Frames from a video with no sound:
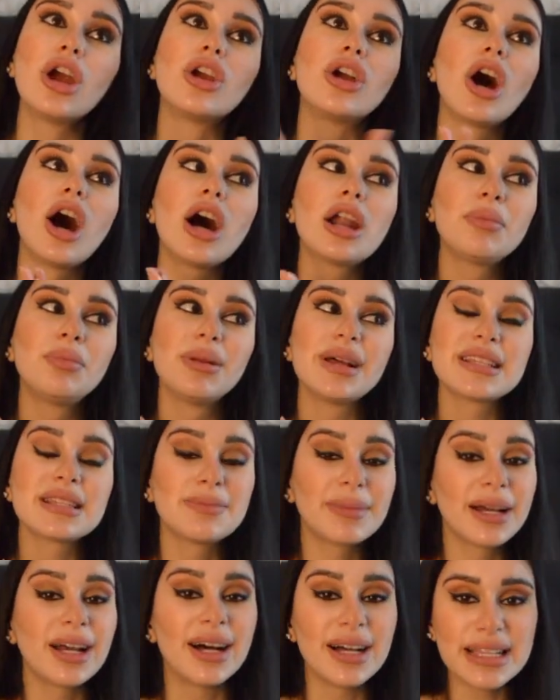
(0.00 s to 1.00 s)
God bless
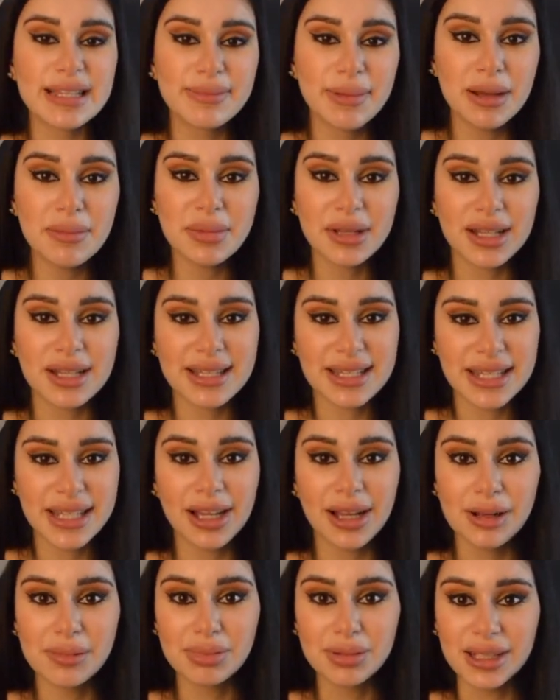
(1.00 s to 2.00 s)
my husband, because he
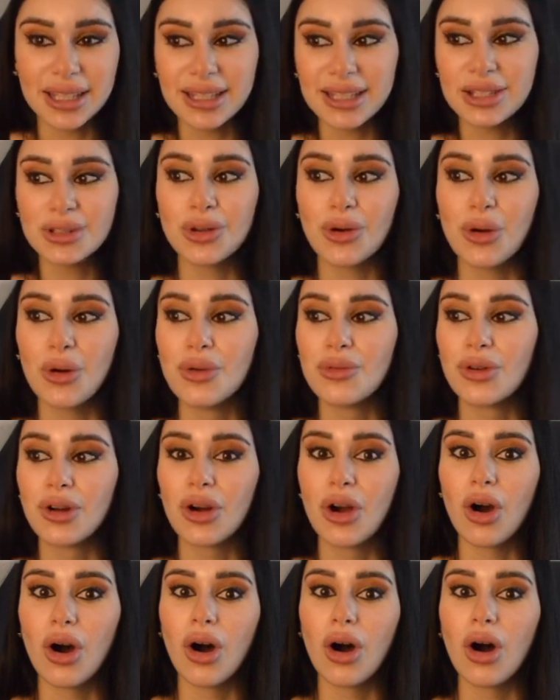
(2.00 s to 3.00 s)
completely took
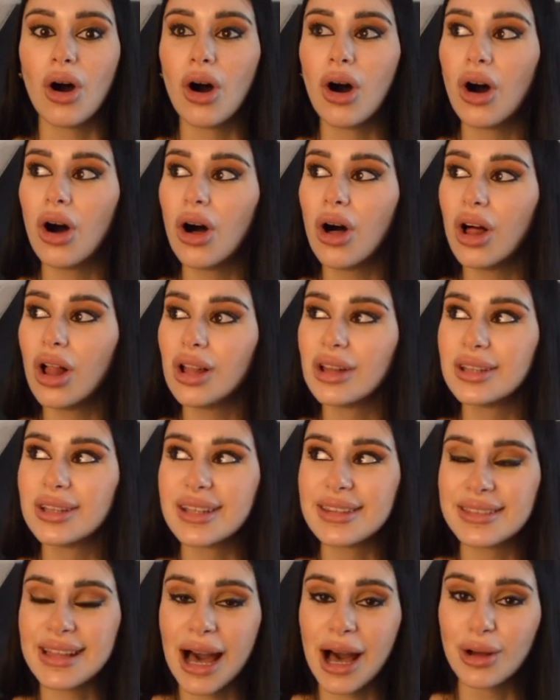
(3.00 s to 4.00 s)
over
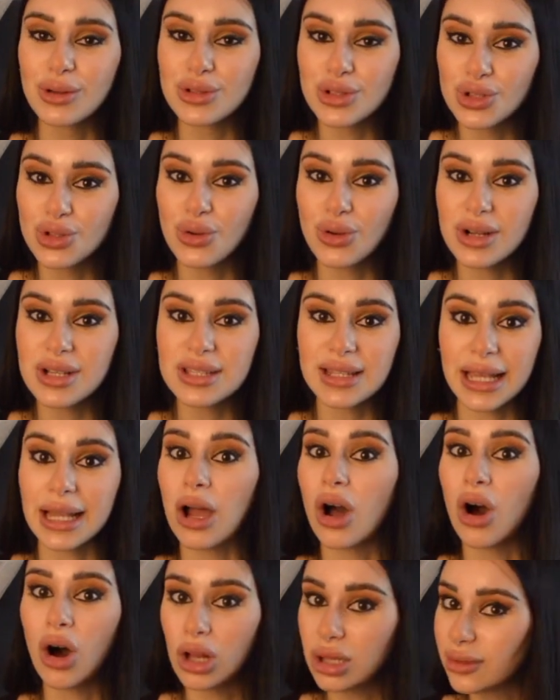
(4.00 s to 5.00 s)
all the house chores,
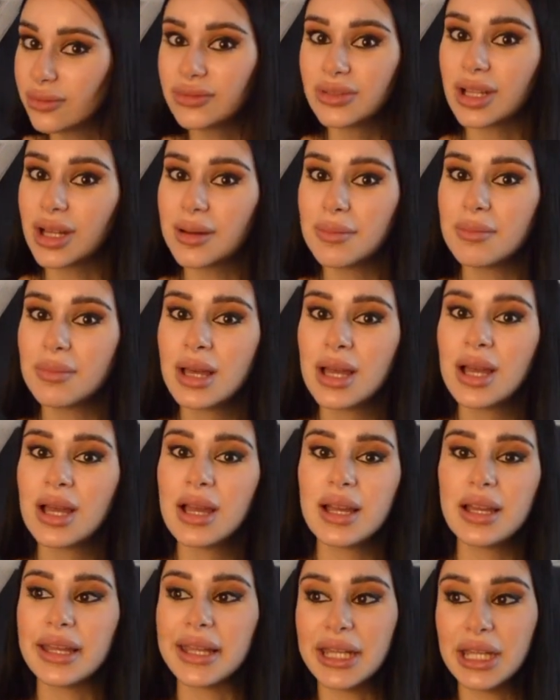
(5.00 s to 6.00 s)
like all of them.
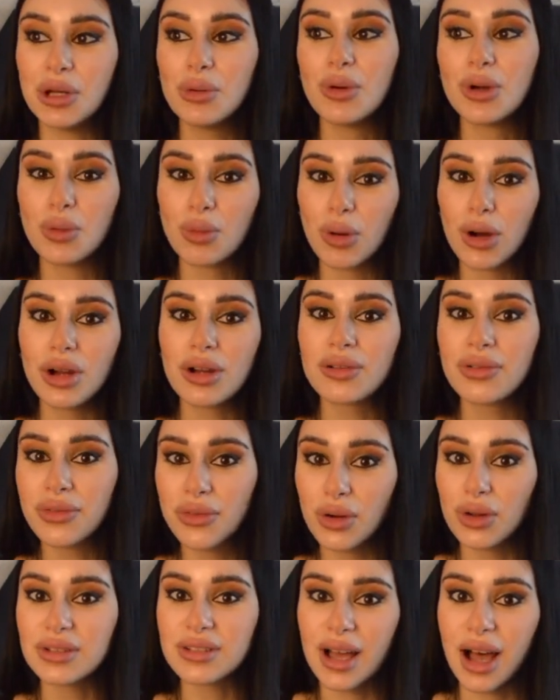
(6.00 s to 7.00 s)
He would work
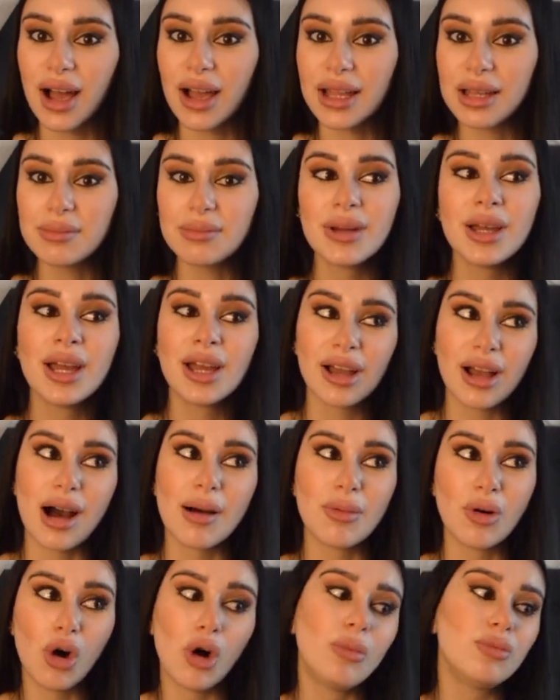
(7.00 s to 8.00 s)
full time,
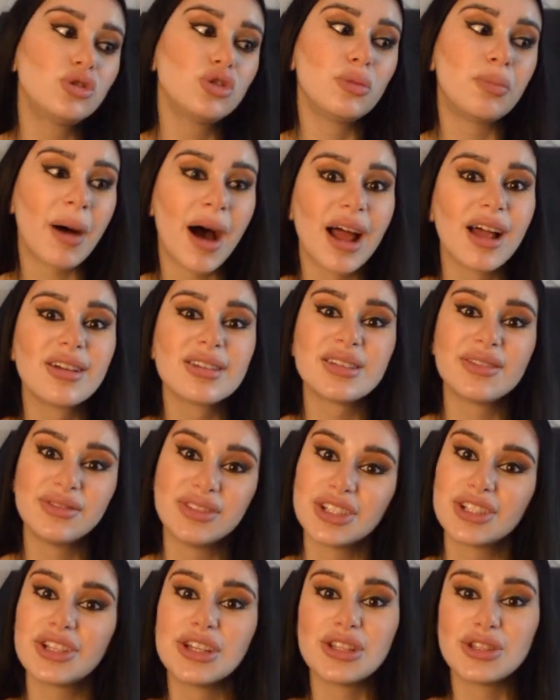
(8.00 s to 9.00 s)
come home, do piles of
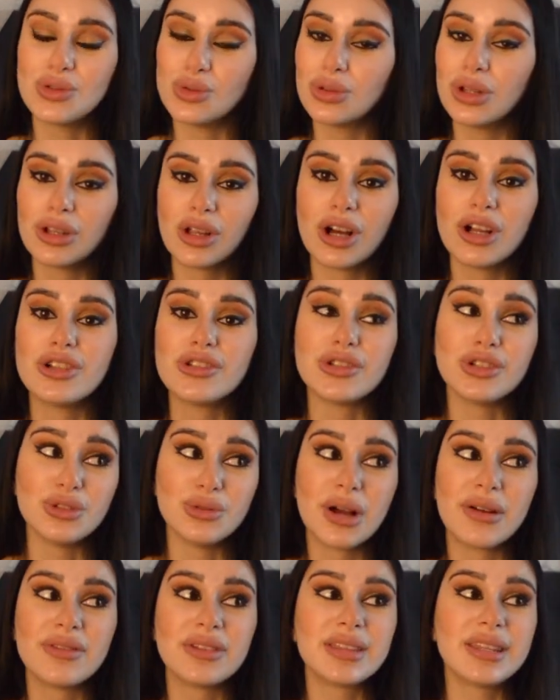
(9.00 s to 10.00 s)
dishes, do the laundry, do
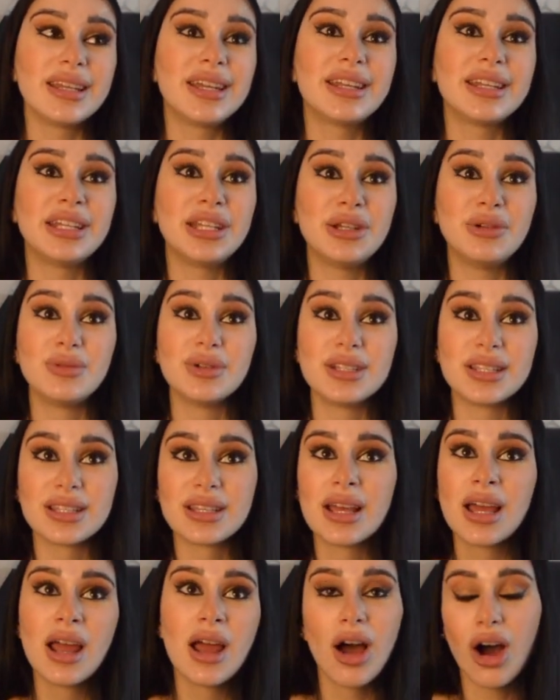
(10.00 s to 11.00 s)
everything, and he was,
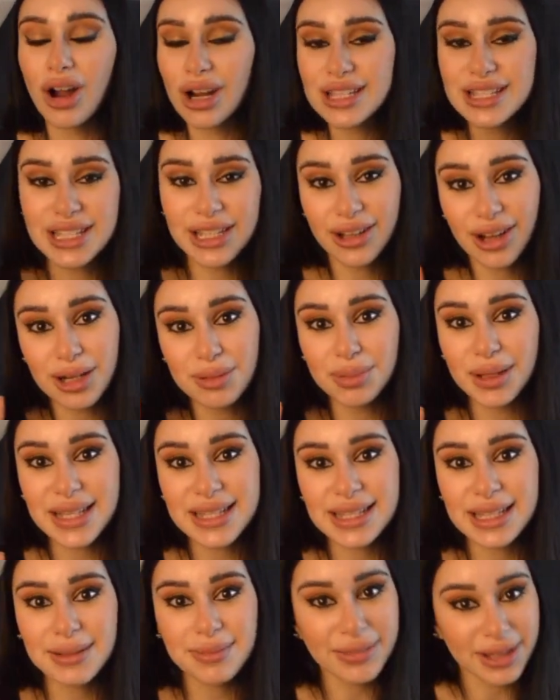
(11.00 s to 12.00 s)
honestly, God
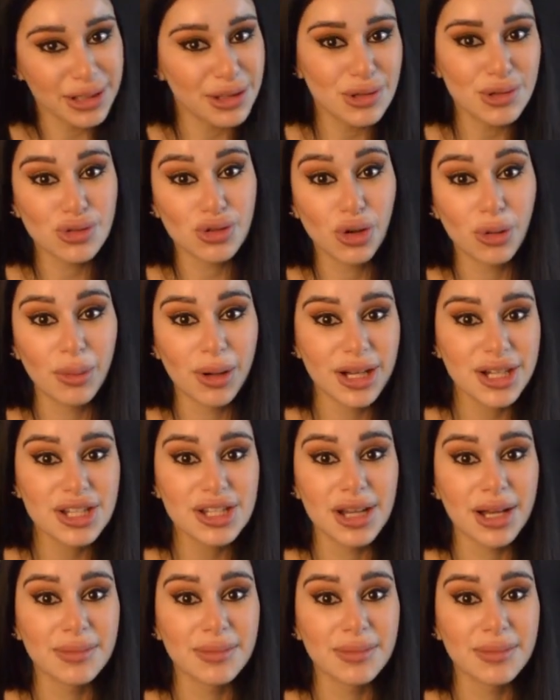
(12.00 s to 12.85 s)
bless him. Thank you so much.